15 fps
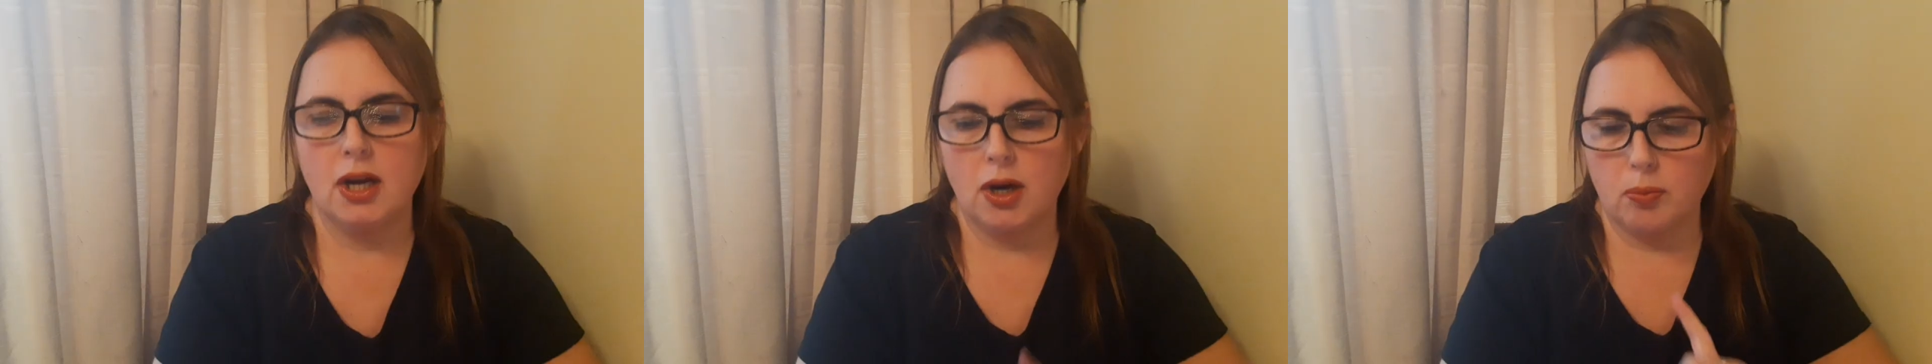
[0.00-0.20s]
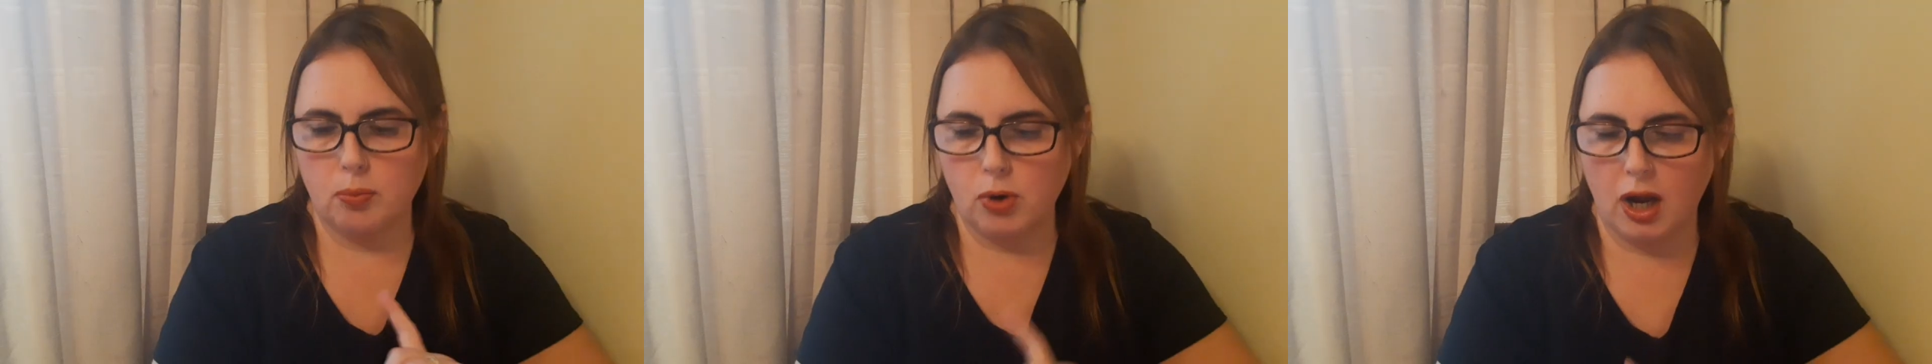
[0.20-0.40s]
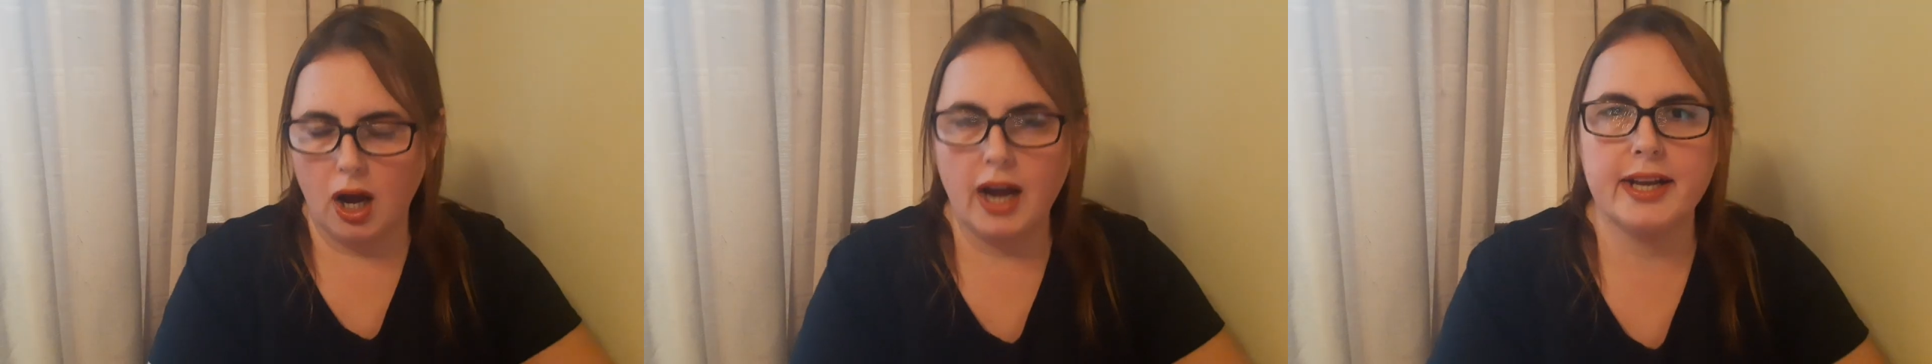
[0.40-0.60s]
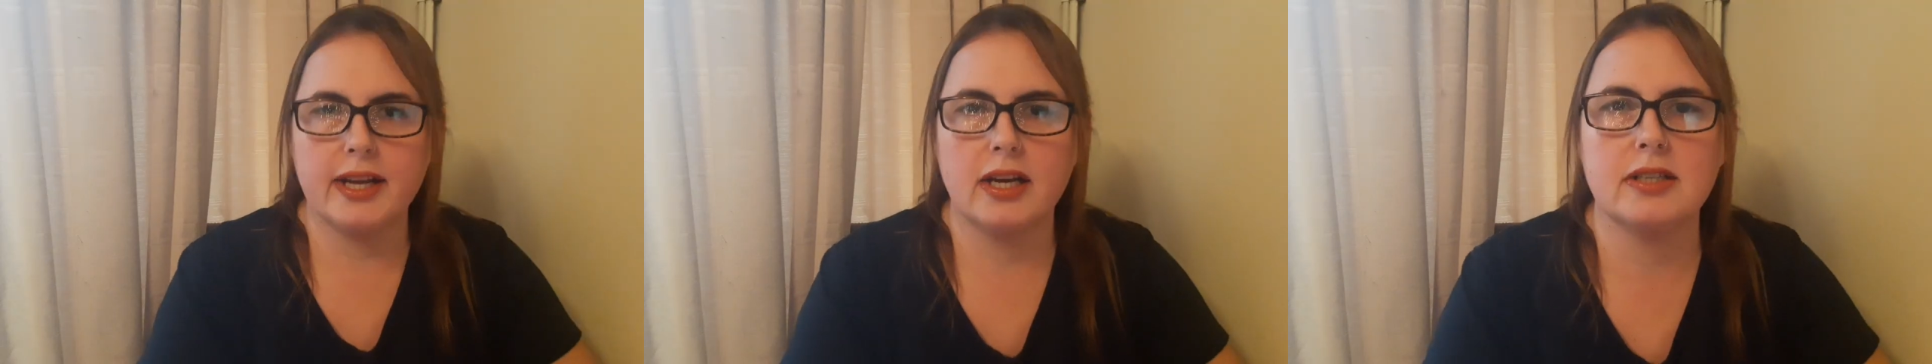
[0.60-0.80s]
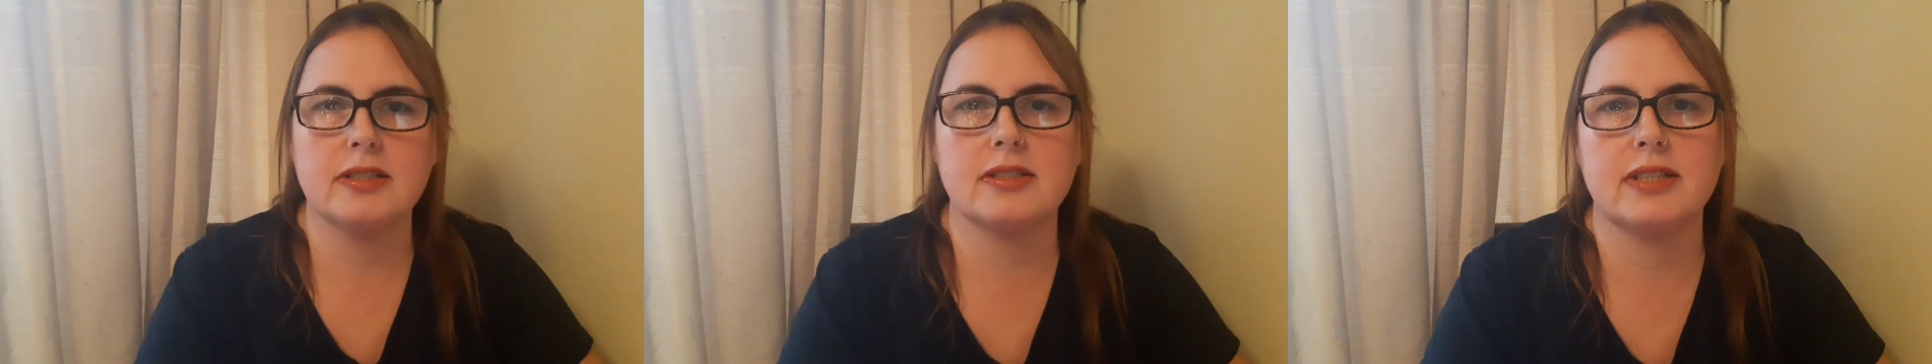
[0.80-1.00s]
What I
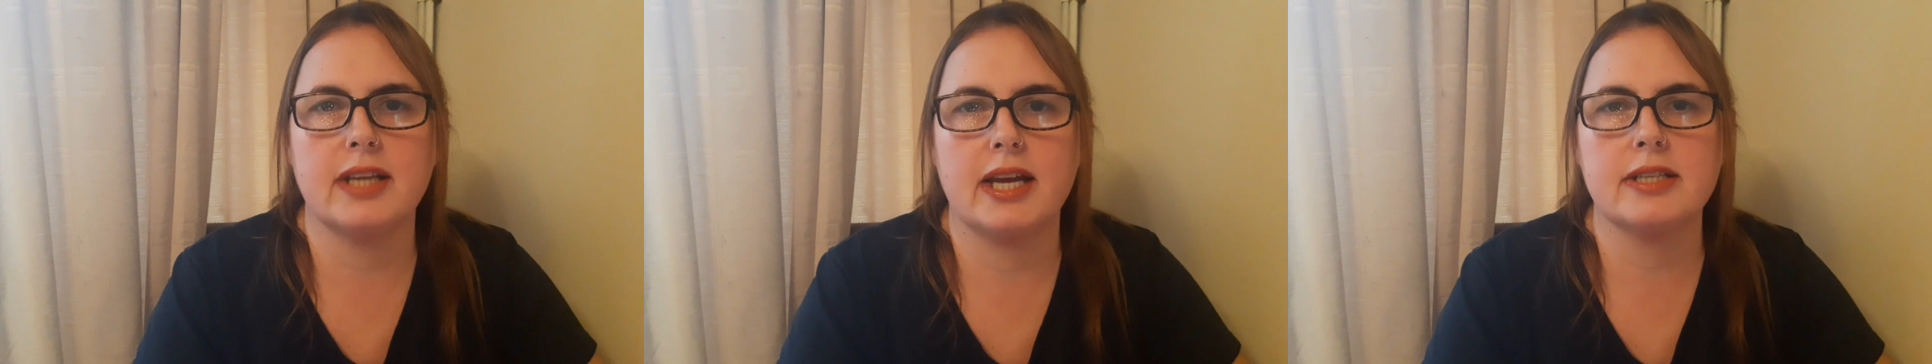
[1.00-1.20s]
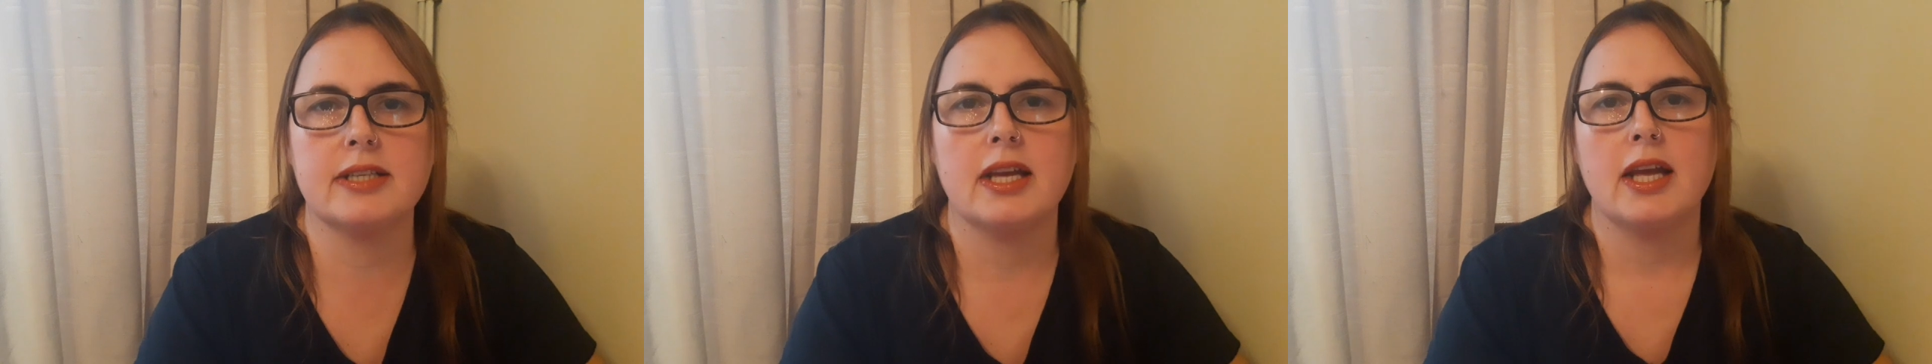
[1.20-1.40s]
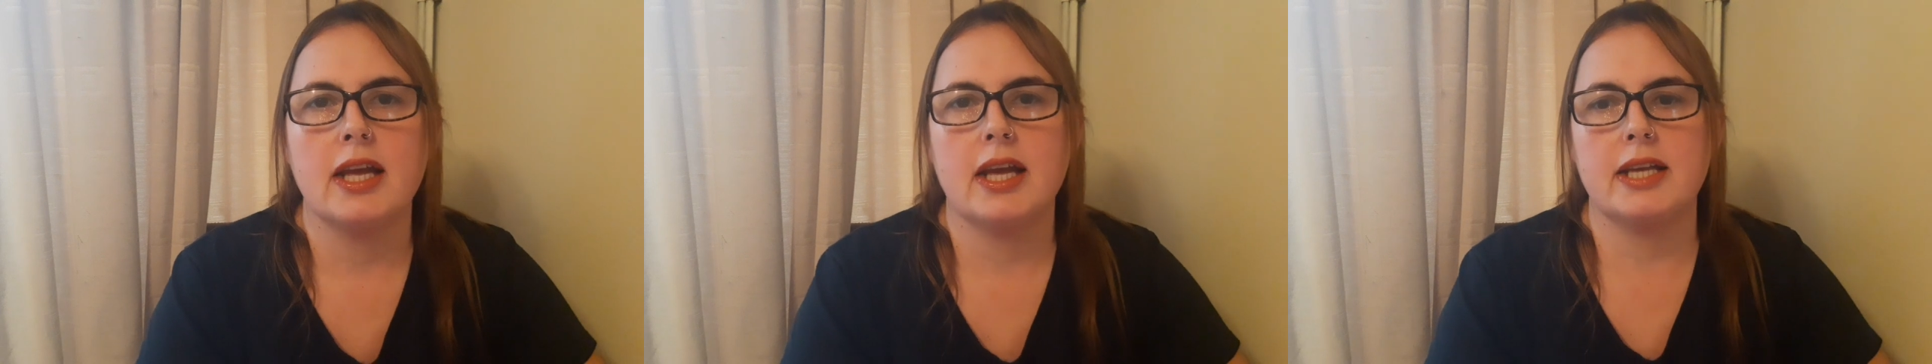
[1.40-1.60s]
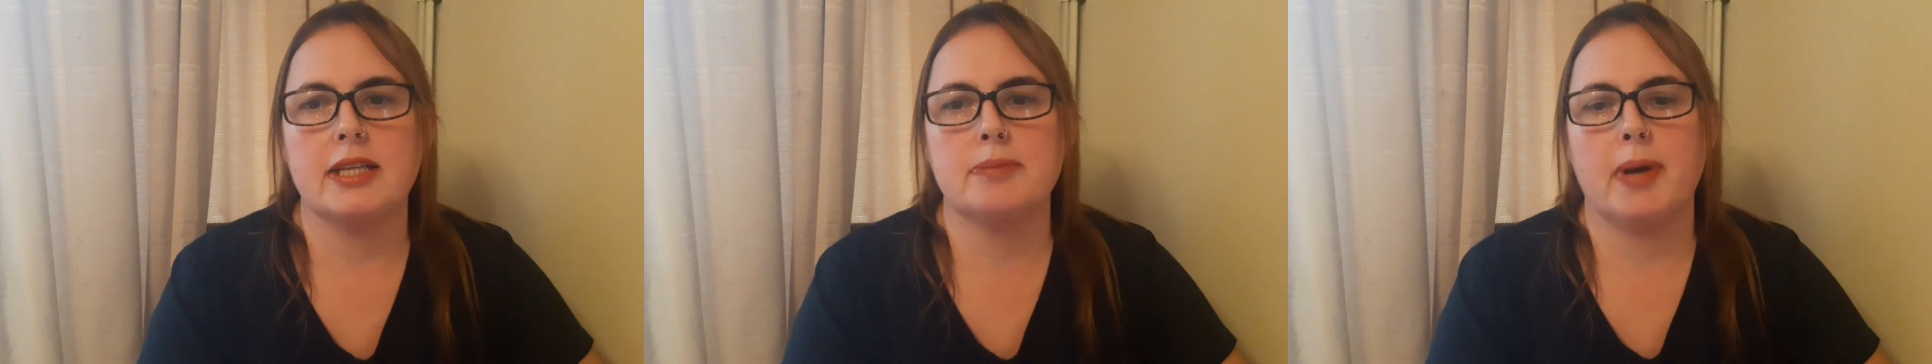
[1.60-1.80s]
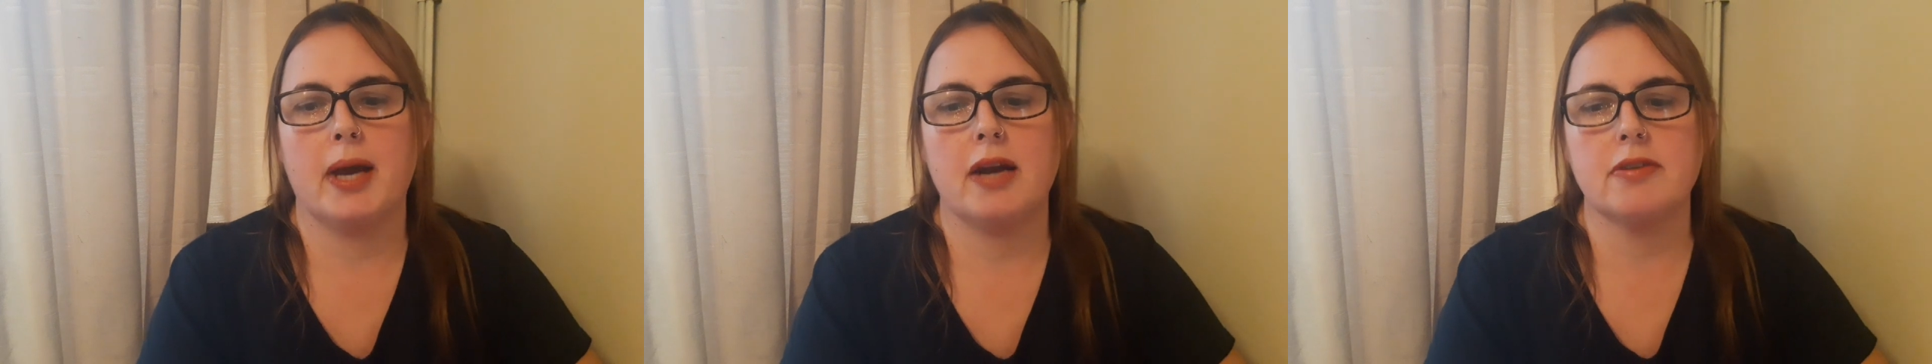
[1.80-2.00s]
can't stand is
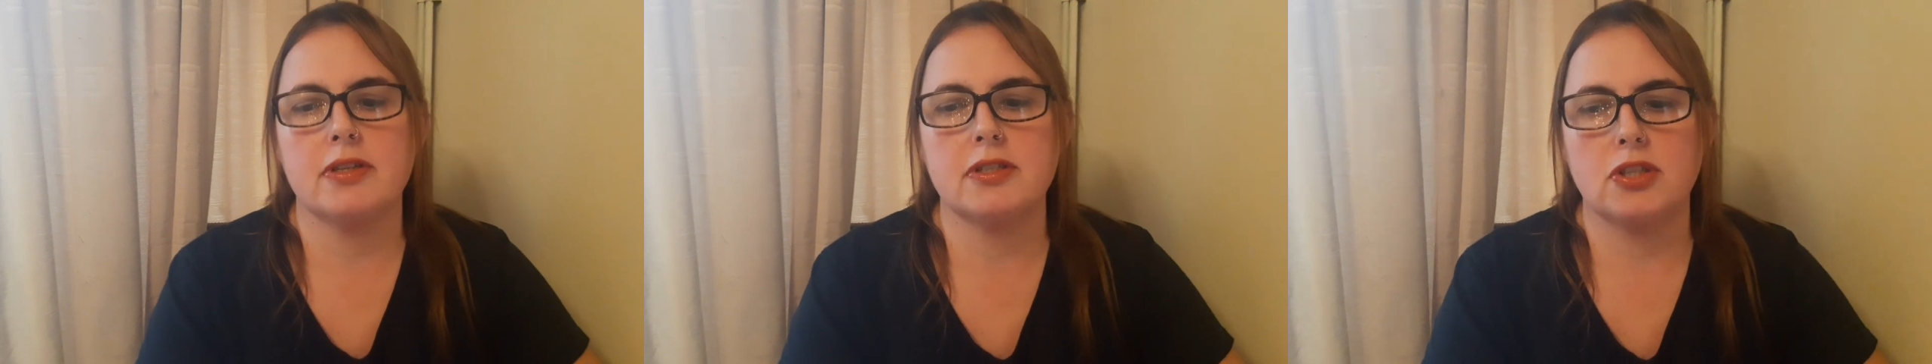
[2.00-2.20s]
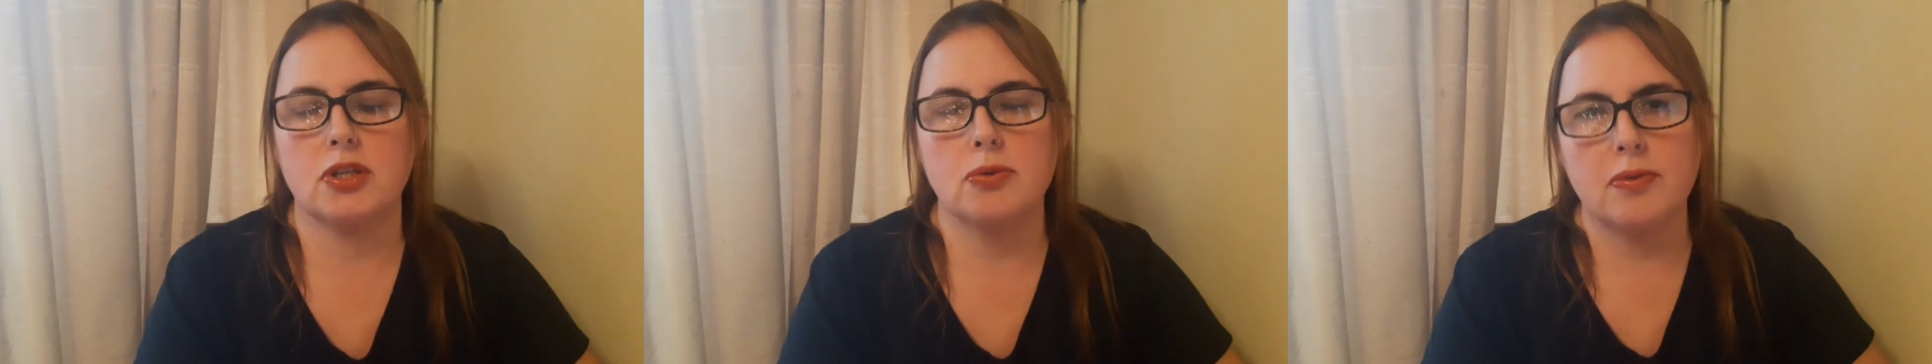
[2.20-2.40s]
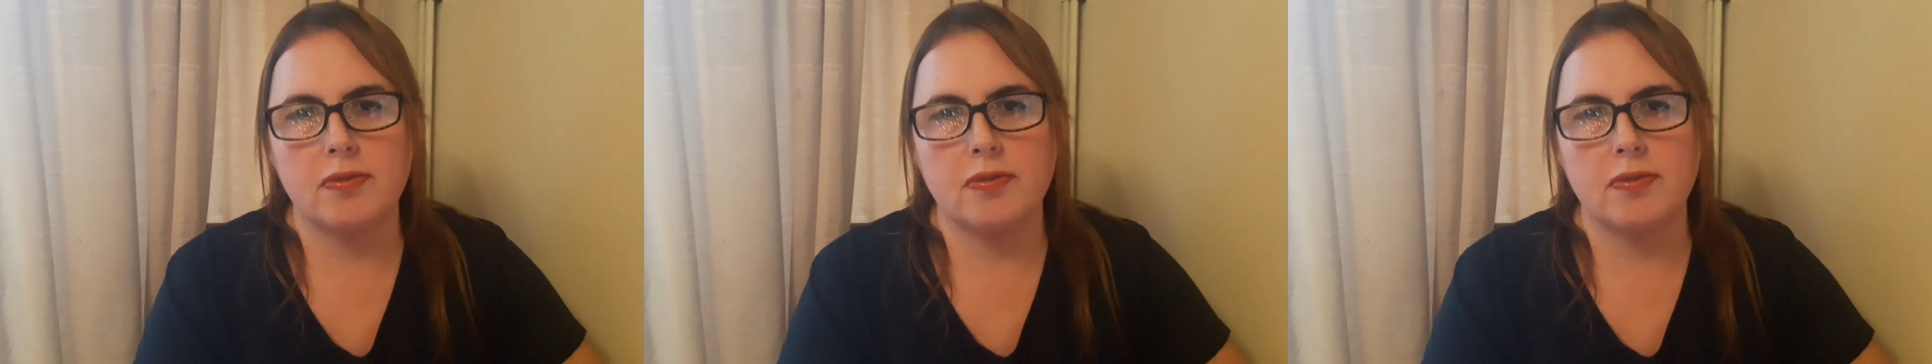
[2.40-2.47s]
parents who